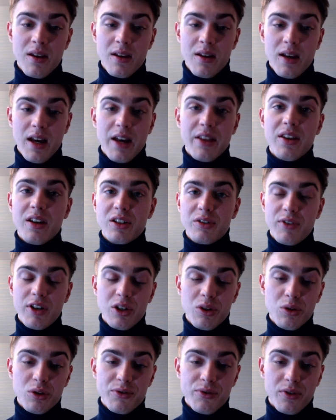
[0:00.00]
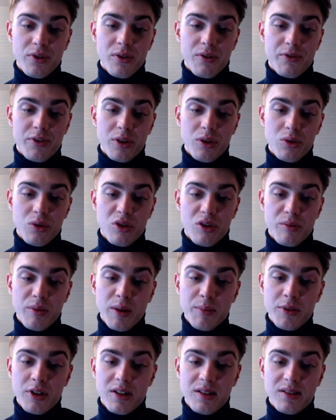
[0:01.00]
I think is very useful for you to
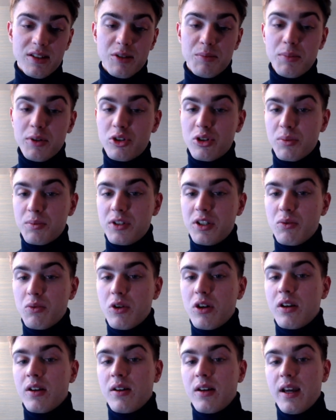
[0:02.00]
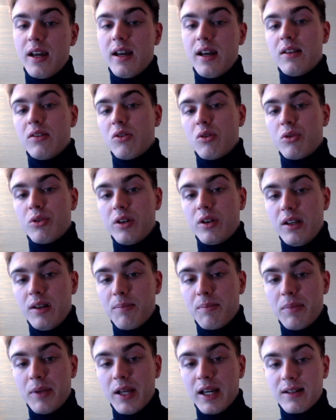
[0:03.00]
remember. This is bishop c1, and already
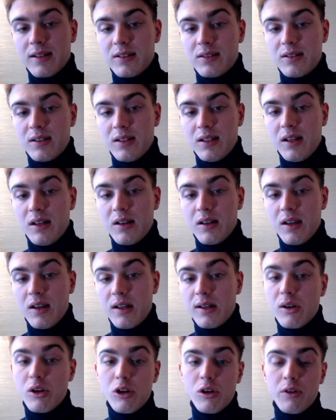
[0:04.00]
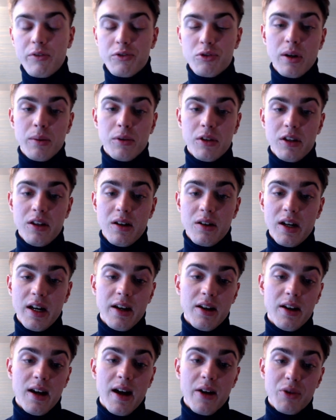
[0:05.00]
black is in a lot of trouble here.
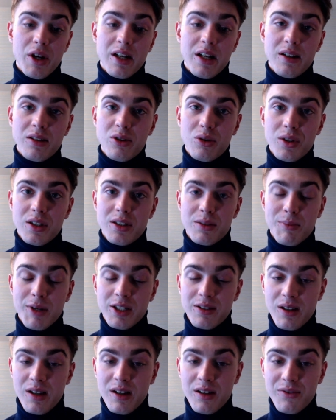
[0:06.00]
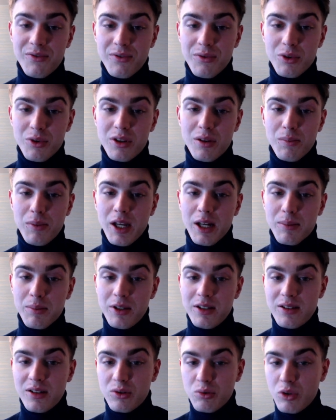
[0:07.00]
I ran into this myself with the black
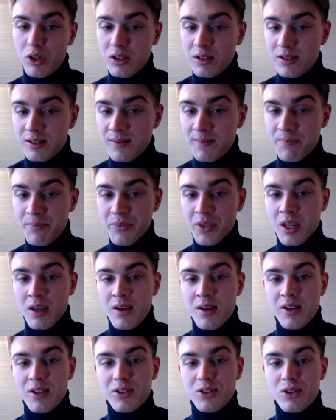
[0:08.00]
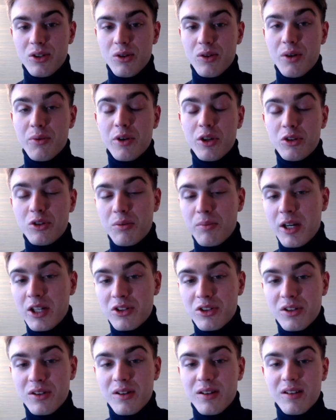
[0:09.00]
pieces once, so I wanted to
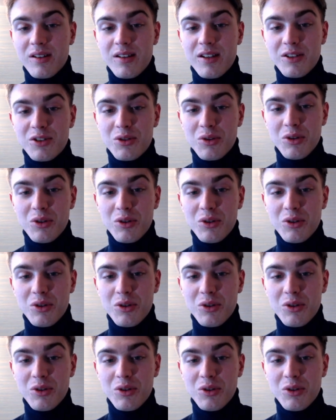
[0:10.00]
mention this to